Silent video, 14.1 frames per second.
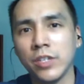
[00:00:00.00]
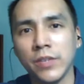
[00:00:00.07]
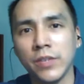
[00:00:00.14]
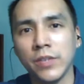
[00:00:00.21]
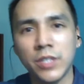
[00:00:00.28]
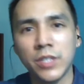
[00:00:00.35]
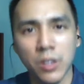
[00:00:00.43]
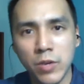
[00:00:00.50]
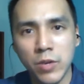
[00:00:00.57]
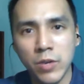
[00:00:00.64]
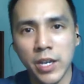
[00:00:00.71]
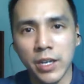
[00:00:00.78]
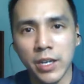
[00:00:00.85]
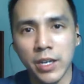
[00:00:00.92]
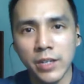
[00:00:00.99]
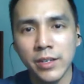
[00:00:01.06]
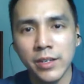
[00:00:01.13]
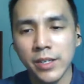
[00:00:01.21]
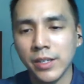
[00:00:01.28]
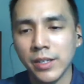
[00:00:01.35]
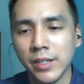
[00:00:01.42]
Slowking.
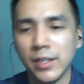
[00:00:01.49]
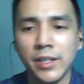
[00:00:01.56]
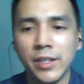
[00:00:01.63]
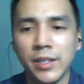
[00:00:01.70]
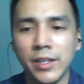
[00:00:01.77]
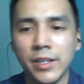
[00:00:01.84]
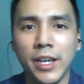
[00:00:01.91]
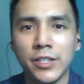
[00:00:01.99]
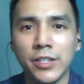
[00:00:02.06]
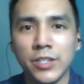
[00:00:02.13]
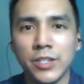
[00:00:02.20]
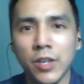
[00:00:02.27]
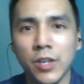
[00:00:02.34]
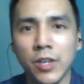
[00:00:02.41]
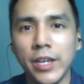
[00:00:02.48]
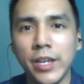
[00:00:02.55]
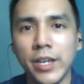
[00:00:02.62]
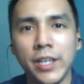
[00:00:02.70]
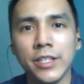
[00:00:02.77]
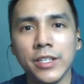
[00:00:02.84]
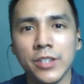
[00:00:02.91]
And
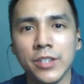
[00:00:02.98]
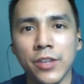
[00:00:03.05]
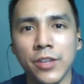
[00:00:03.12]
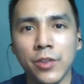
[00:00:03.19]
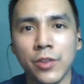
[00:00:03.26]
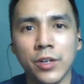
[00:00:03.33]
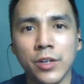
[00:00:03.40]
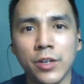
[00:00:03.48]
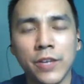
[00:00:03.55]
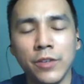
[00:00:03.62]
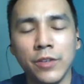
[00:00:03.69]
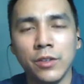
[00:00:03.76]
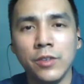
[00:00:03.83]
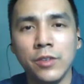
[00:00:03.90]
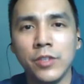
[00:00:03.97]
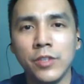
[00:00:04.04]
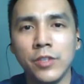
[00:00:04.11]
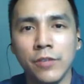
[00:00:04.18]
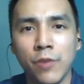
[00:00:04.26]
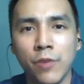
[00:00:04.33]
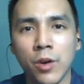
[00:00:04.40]
Slowking is the third
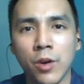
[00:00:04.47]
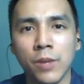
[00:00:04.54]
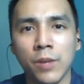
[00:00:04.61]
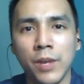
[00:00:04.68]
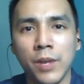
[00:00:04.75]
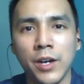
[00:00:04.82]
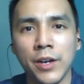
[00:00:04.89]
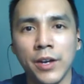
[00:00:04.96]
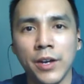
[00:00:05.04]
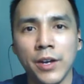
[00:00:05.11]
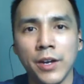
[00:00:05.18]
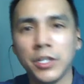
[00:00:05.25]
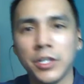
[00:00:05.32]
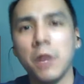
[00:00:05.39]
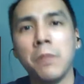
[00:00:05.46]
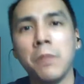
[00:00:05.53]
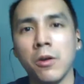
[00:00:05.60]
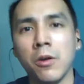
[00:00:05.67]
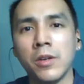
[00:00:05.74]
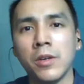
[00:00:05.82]
evolution form of Slowpoke.